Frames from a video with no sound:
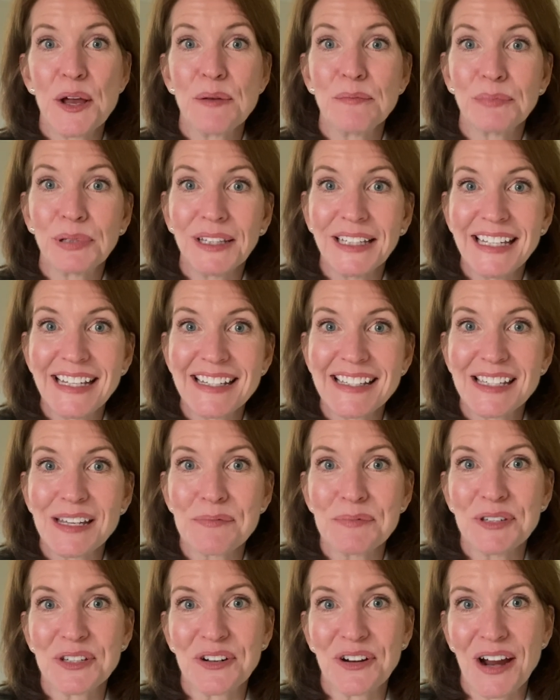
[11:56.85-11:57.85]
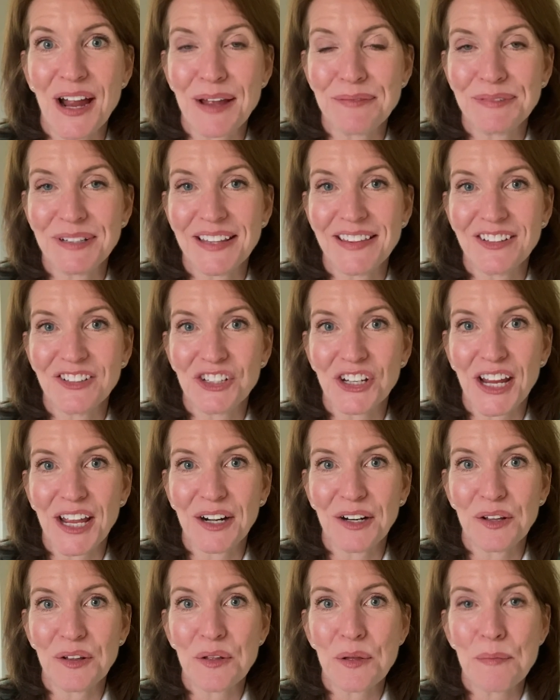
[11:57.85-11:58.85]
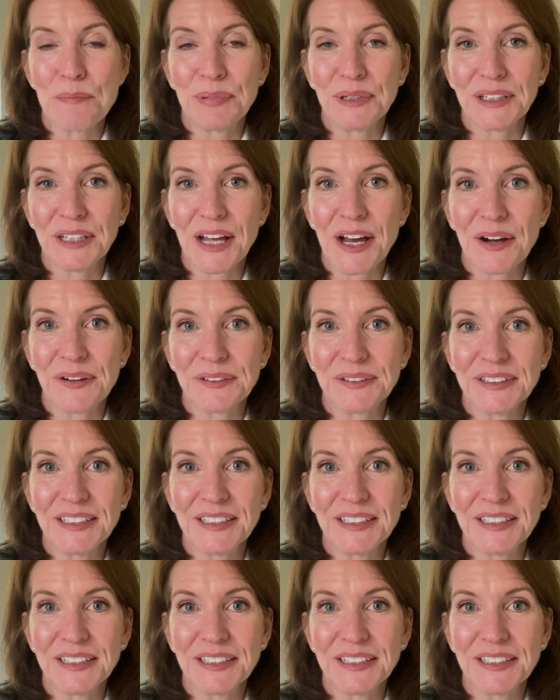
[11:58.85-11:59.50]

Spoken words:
please subscribe to the channel below.